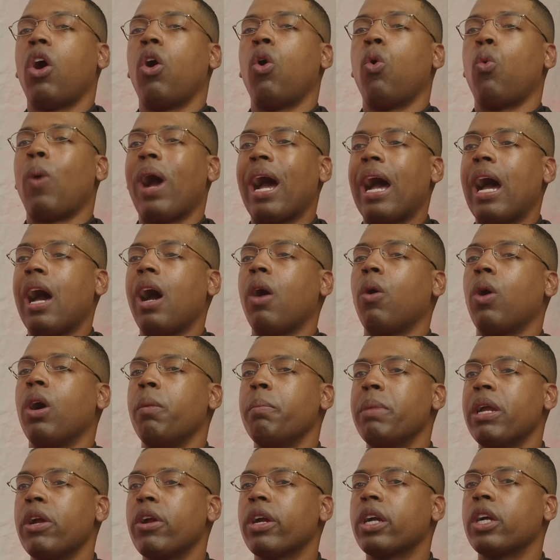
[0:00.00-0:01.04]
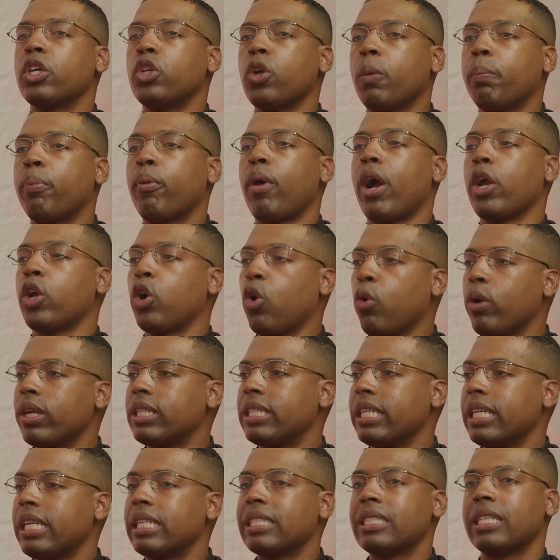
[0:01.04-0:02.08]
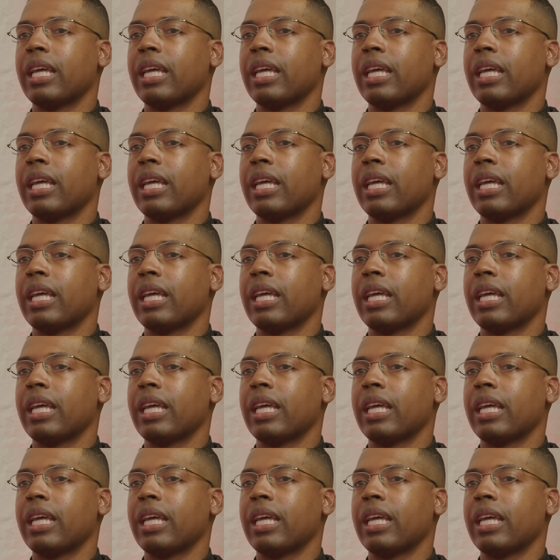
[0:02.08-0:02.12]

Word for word: oh, wow, America, your priority is